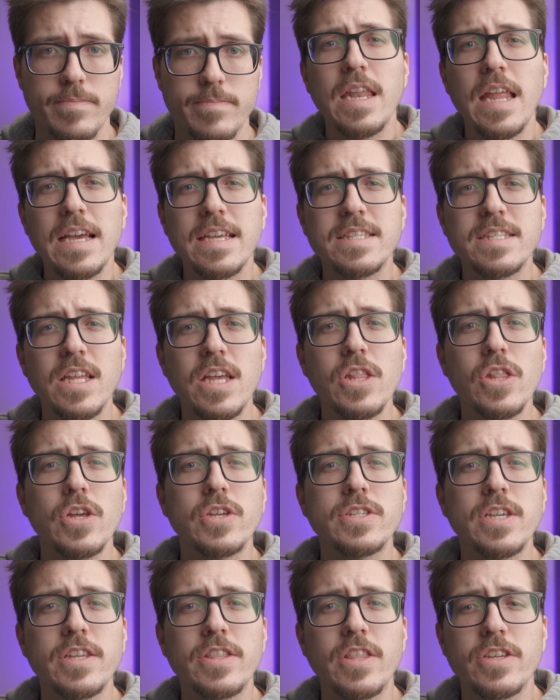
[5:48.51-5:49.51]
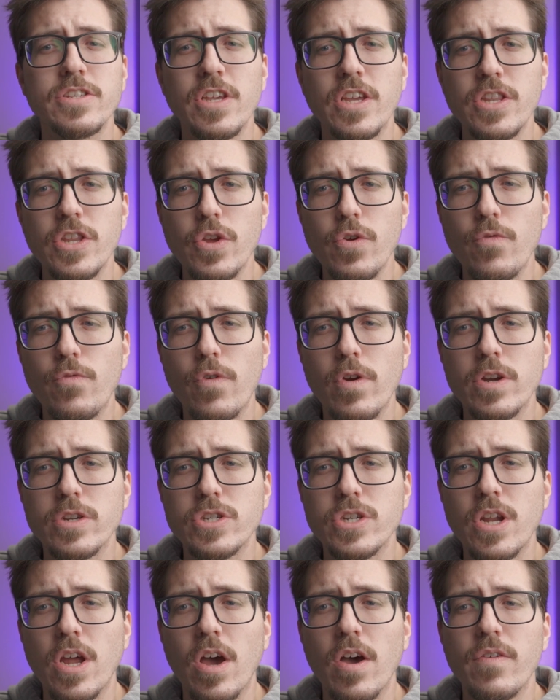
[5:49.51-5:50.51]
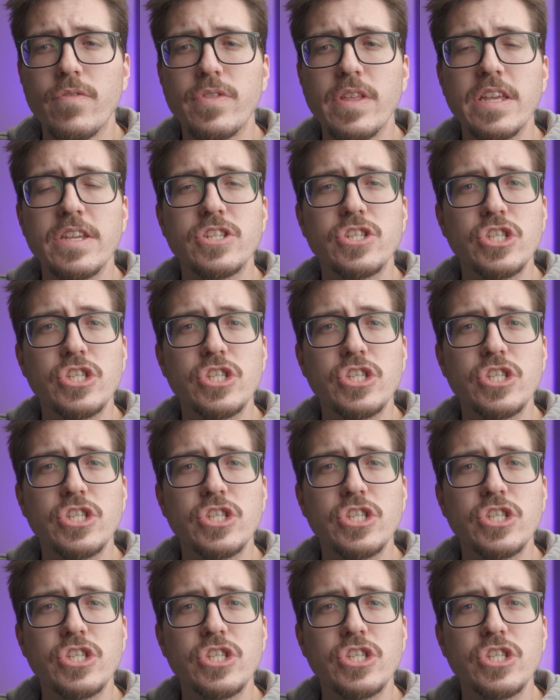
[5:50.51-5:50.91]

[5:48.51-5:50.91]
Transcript: Next, it looks like there's a new version of these